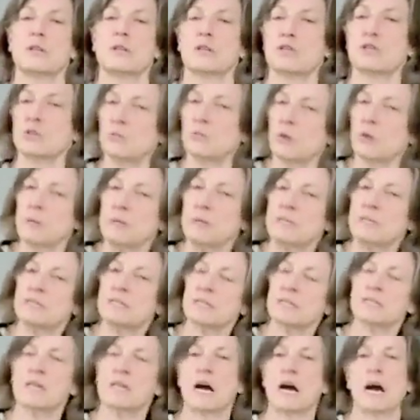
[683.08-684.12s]
some ribbon to
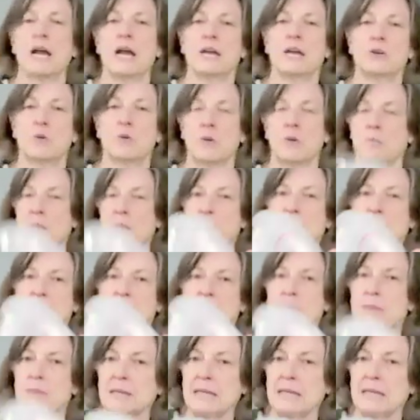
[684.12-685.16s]
tie it, or maybe
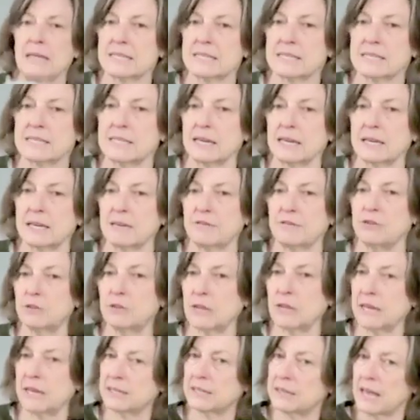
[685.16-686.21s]
some elastic if you
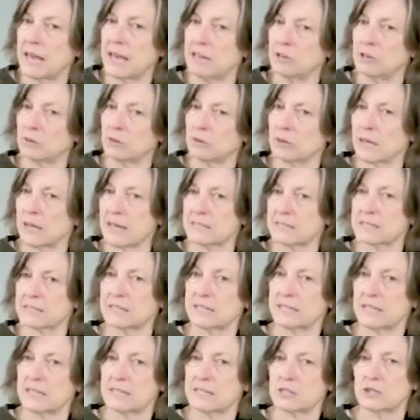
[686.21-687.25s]
like that, you know, elastic,
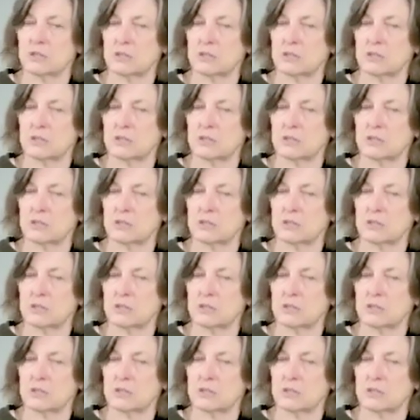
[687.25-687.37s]
that's